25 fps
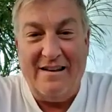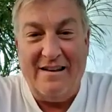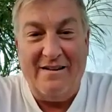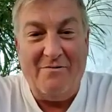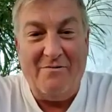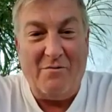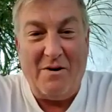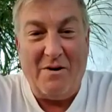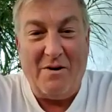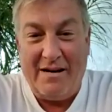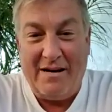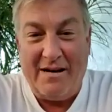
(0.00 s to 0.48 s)

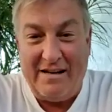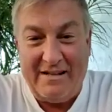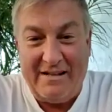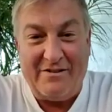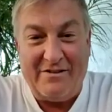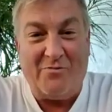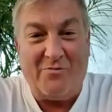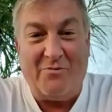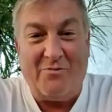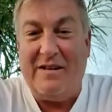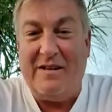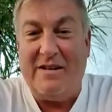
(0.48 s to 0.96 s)
What
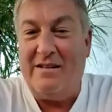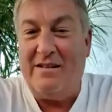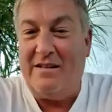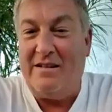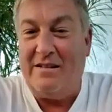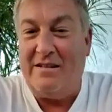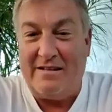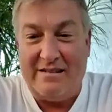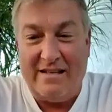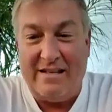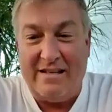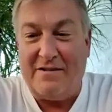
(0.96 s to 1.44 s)
is real
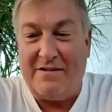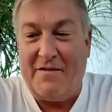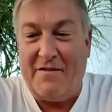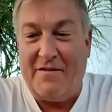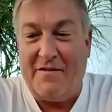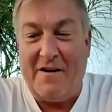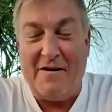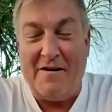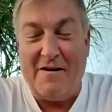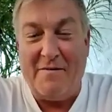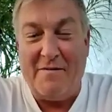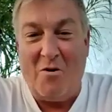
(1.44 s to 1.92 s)
is this
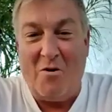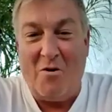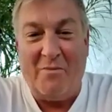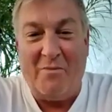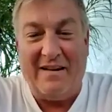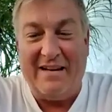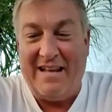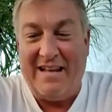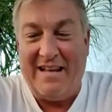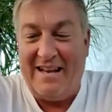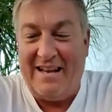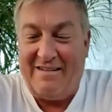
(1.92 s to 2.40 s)
very
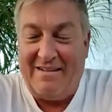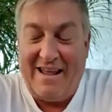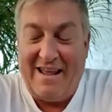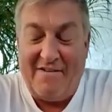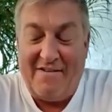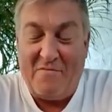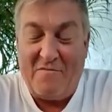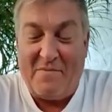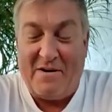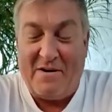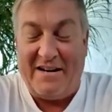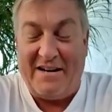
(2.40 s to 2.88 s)
moment, and
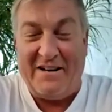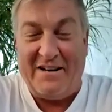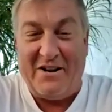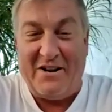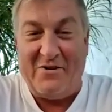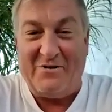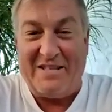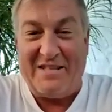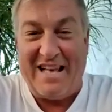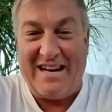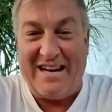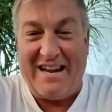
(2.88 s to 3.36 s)
everybody
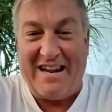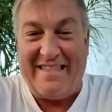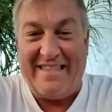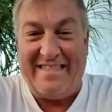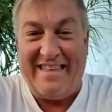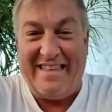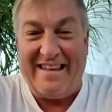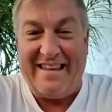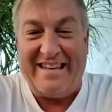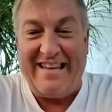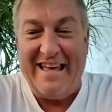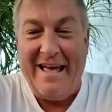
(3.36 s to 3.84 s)
knows that, I
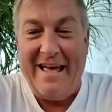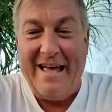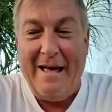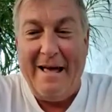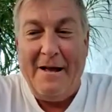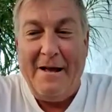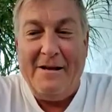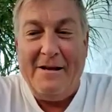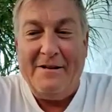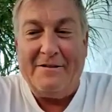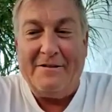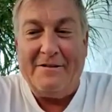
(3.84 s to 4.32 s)
think.
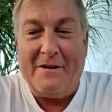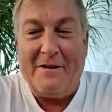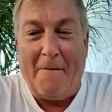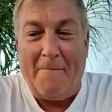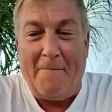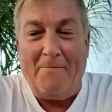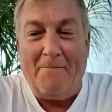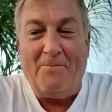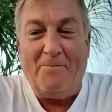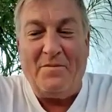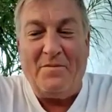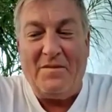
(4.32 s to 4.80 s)

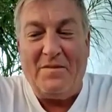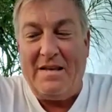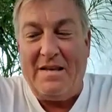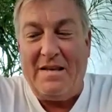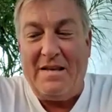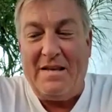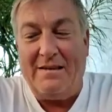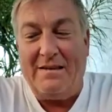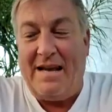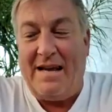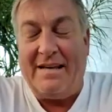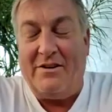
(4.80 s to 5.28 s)
So,
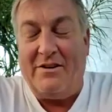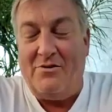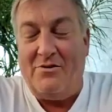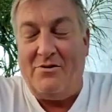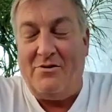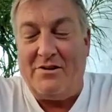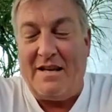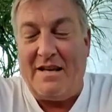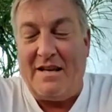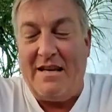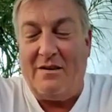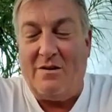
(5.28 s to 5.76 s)
like you
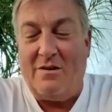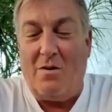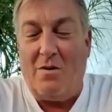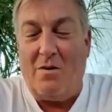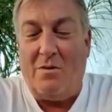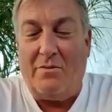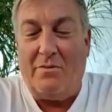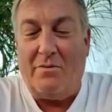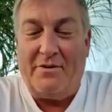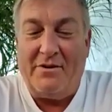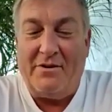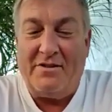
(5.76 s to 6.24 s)
say,
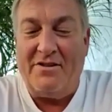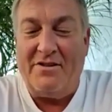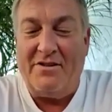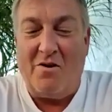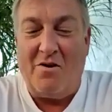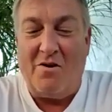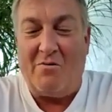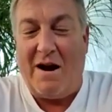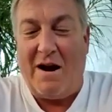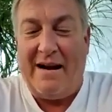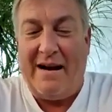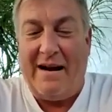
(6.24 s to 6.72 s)
Lowell, there's no
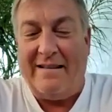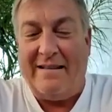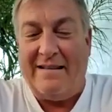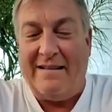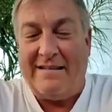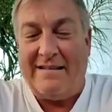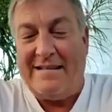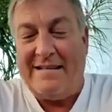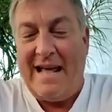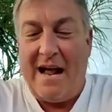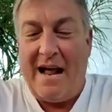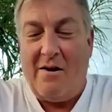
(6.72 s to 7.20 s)
writing
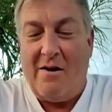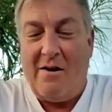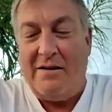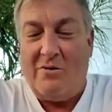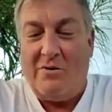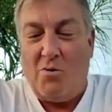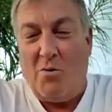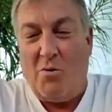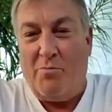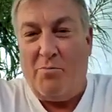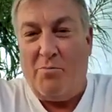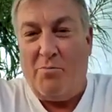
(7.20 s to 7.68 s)
this down
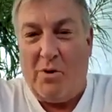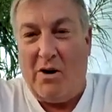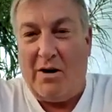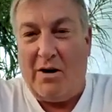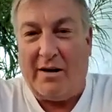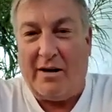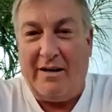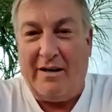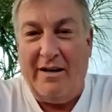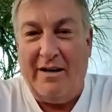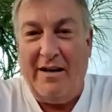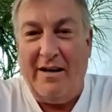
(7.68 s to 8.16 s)
into a
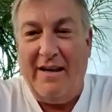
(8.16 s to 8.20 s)
book.